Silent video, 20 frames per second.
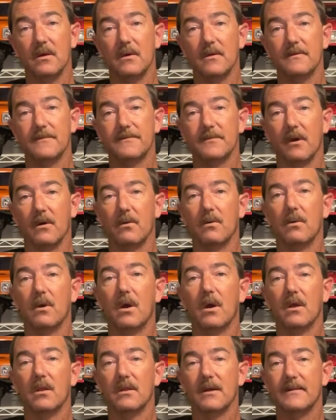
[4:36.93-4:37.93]
So
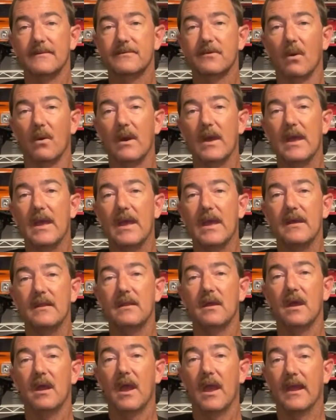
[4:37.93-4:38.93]
let's go ahead
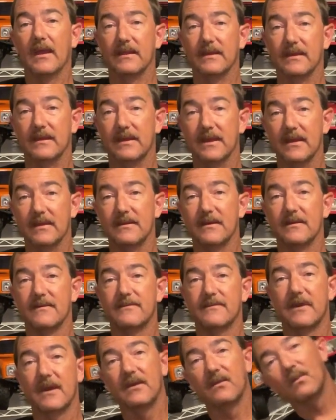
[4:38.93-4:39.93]
and get this
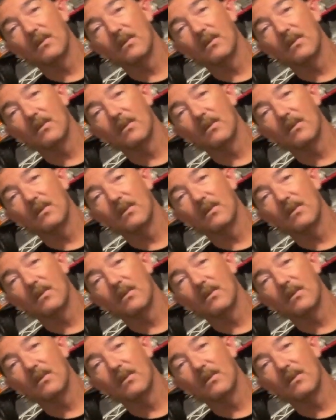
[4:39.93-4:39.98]
thing